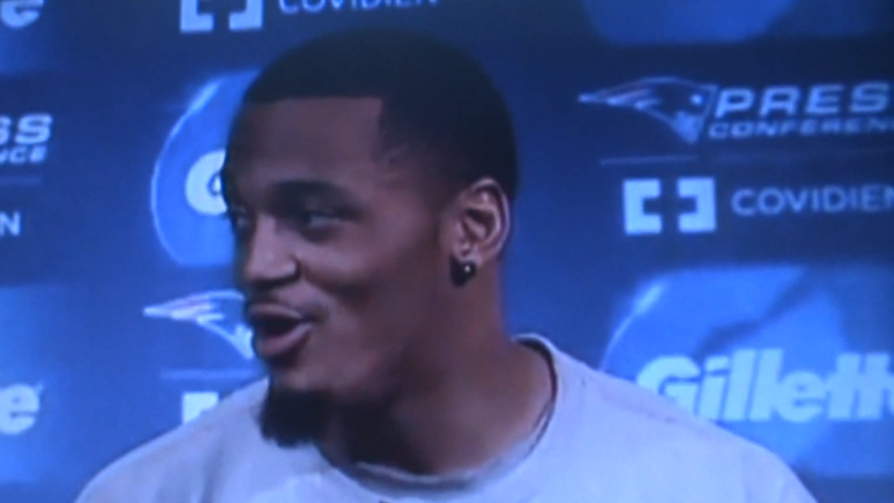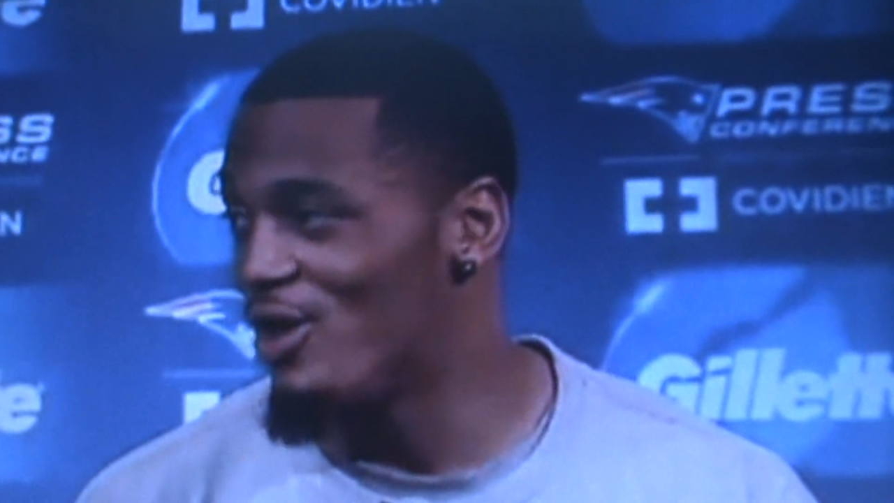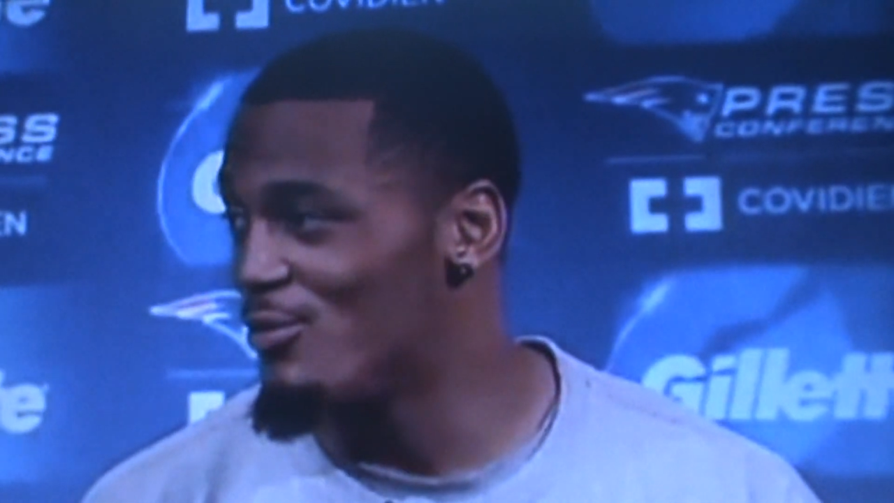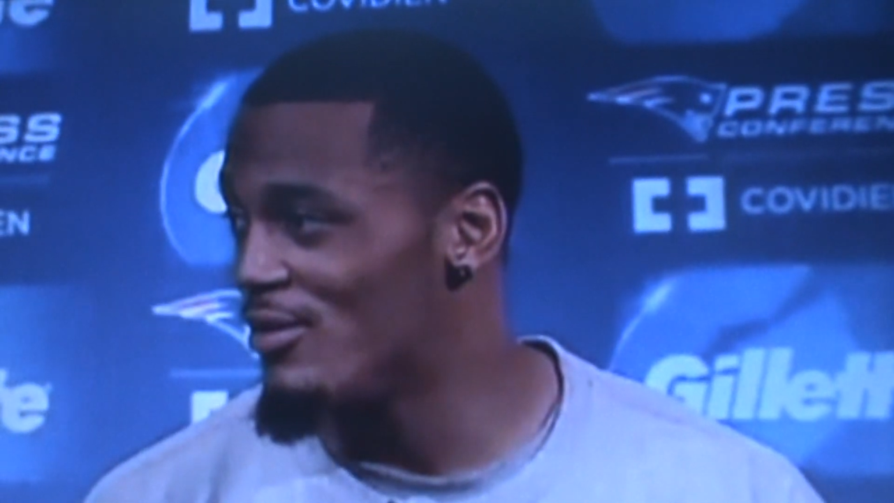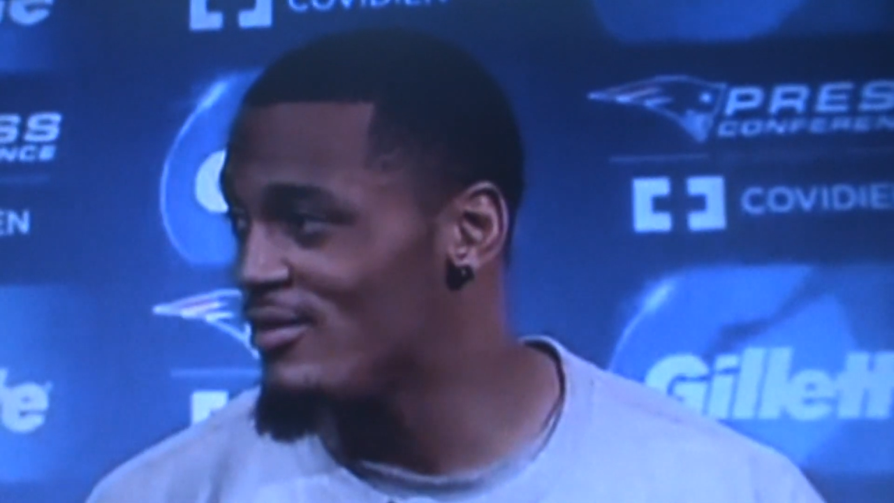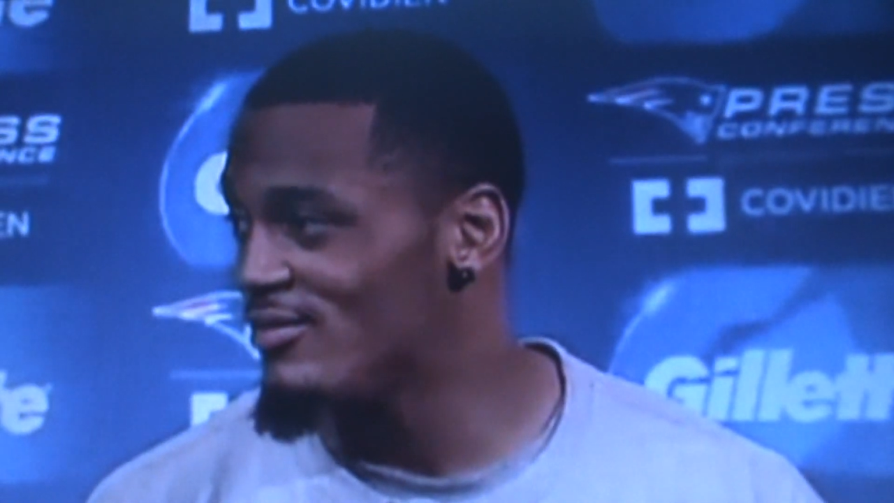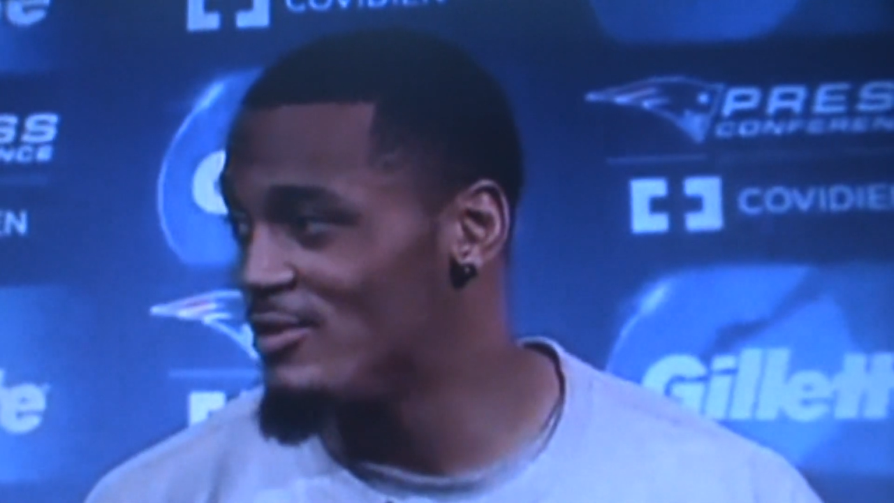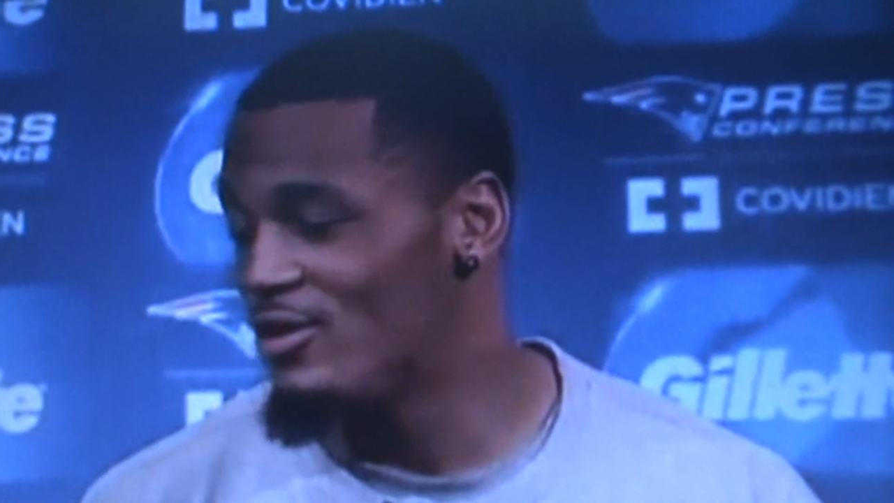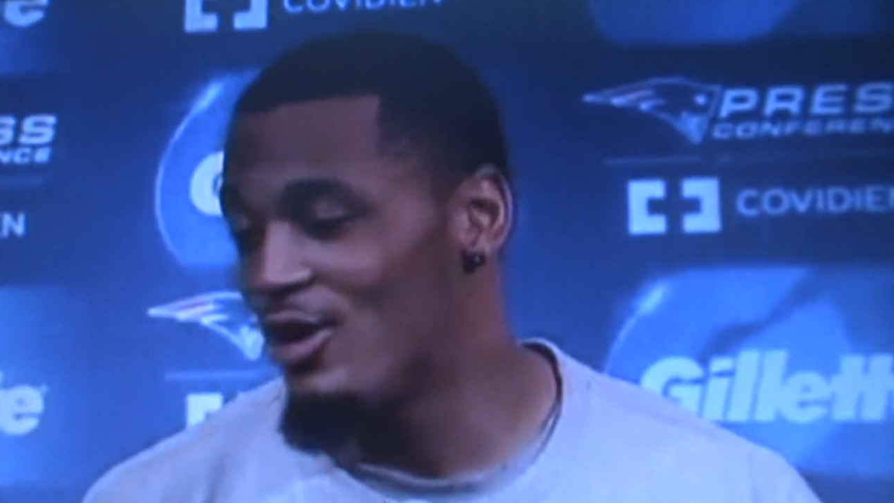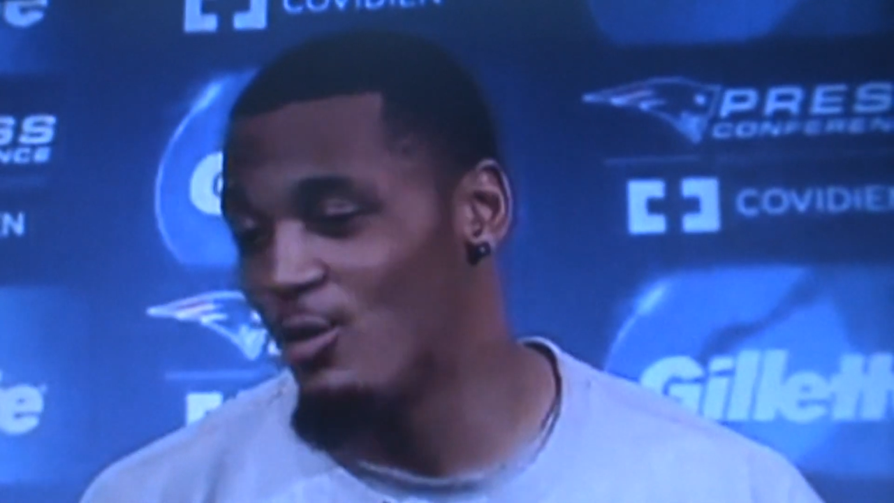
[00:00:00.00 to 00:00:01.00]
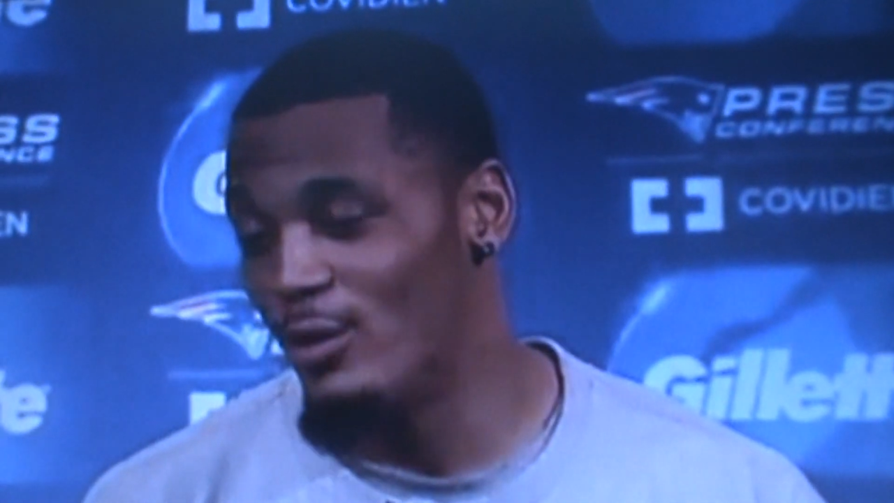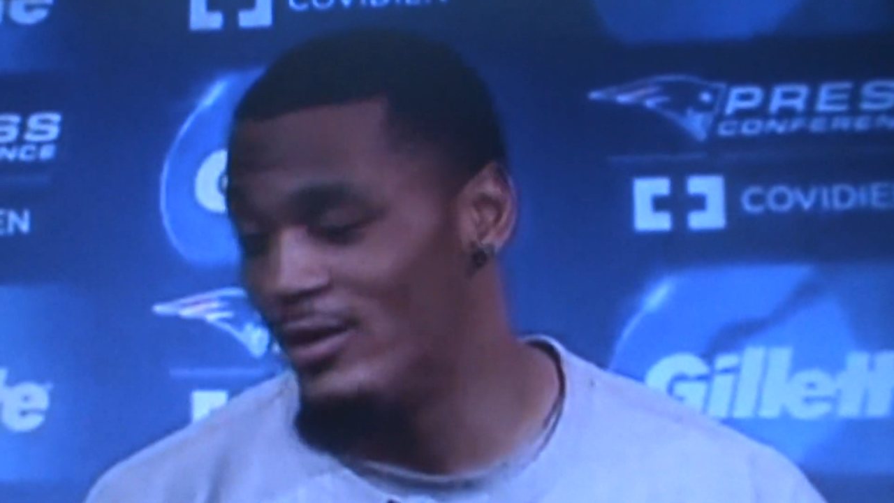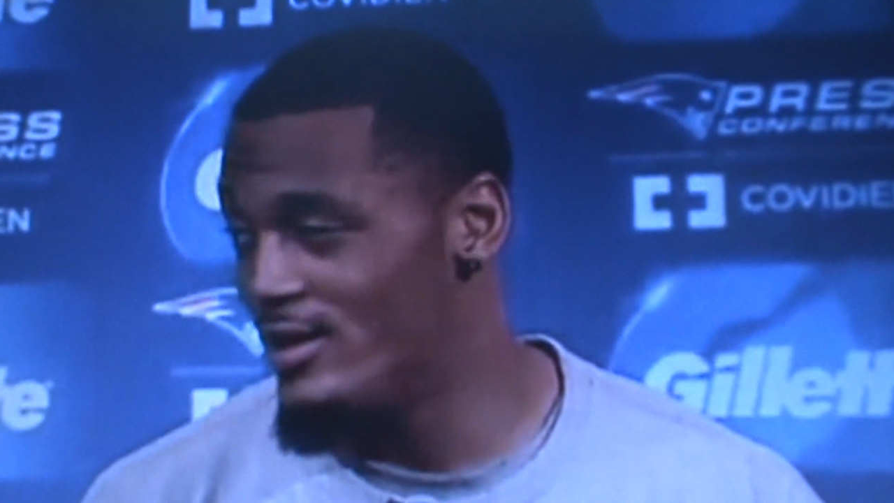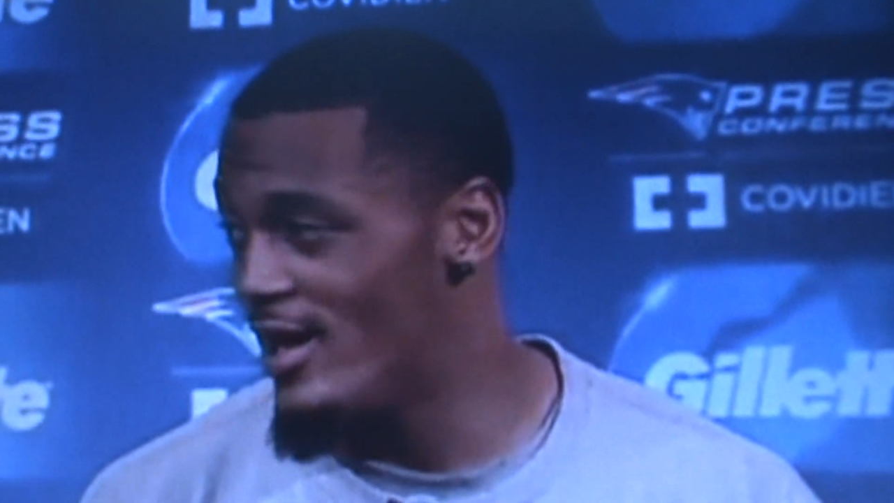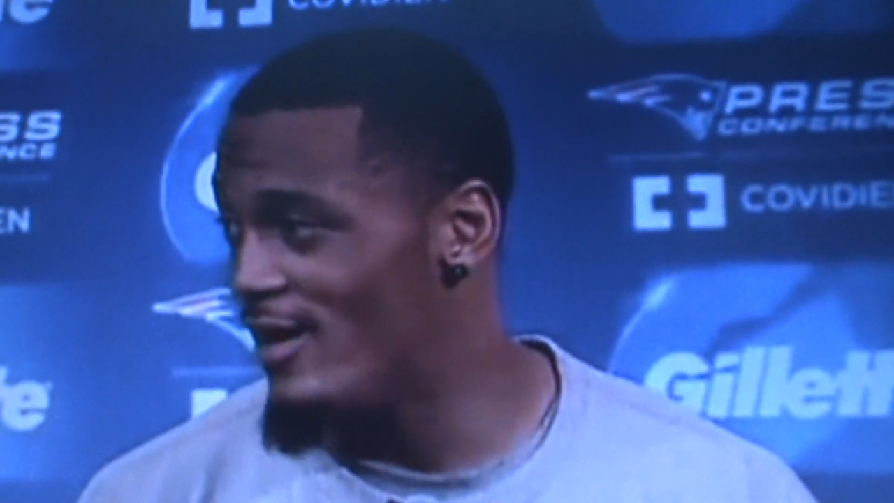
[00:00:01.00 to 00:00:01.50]
hard work. We call it
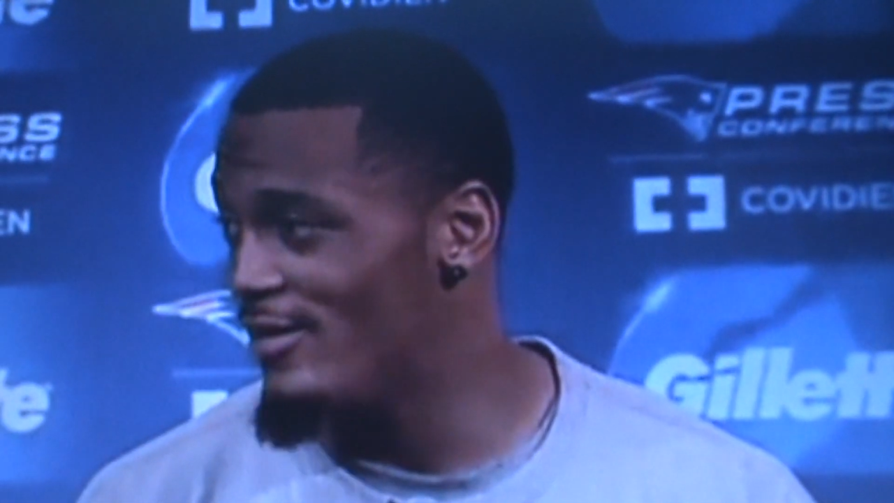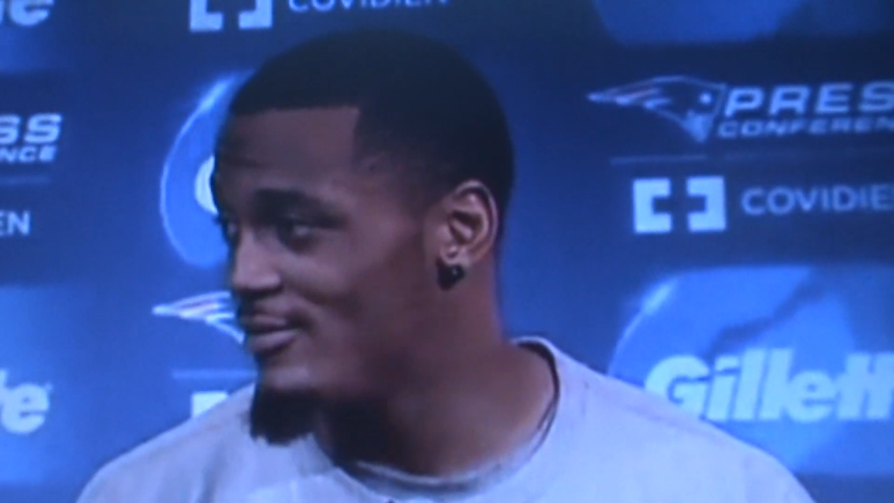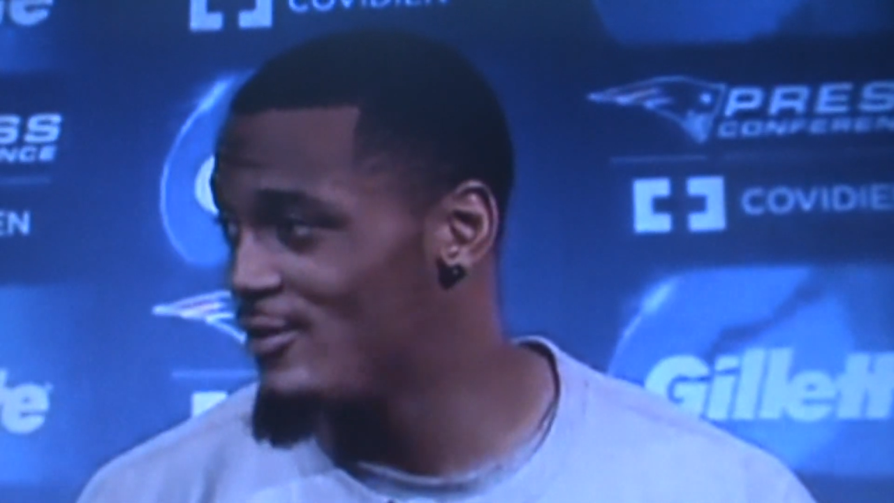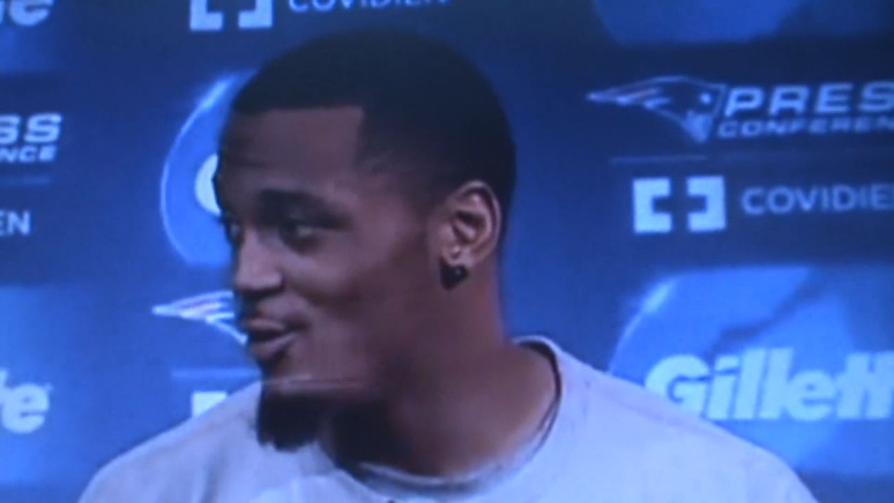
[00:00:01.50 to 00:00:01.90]
win the day.